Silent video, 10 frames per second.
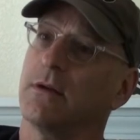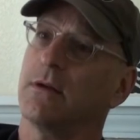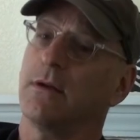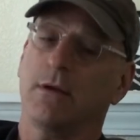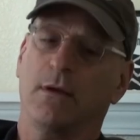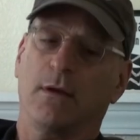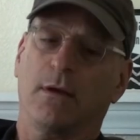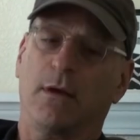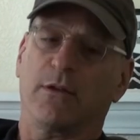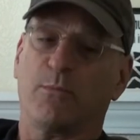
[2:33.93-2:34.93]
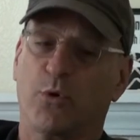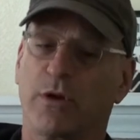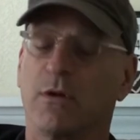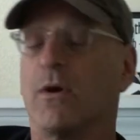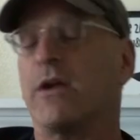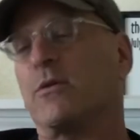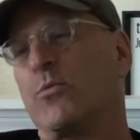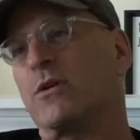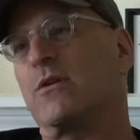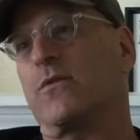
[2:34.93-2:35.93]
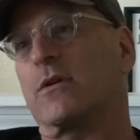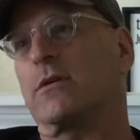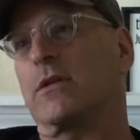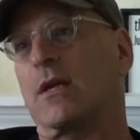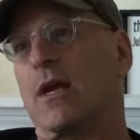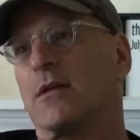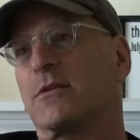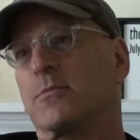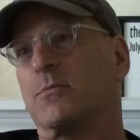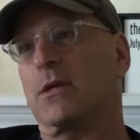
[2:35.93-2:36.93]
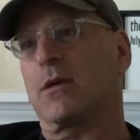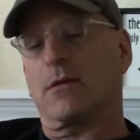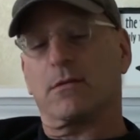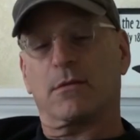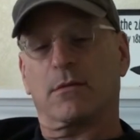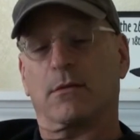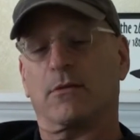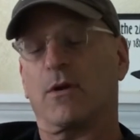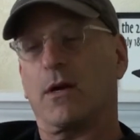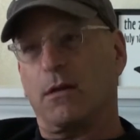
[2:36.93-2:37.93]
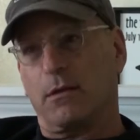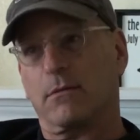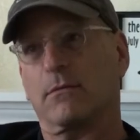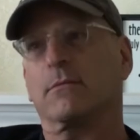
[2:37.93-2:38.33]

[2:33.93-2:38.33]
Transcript: And the more you write, the more difficult it gets, because you're writing